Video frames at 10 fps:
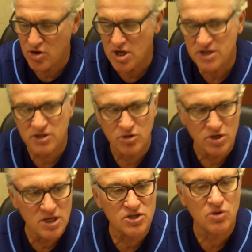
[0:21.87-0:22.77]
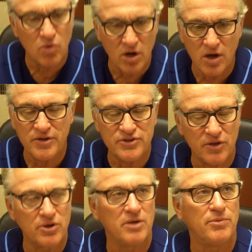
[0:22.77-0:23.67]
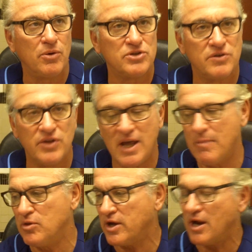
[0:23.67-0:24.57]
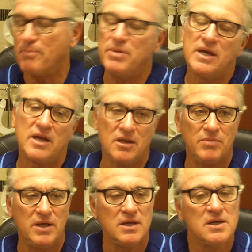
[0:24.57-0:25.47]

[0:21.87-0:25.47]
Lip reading: You need to work on these other components of the game and look at how big it can be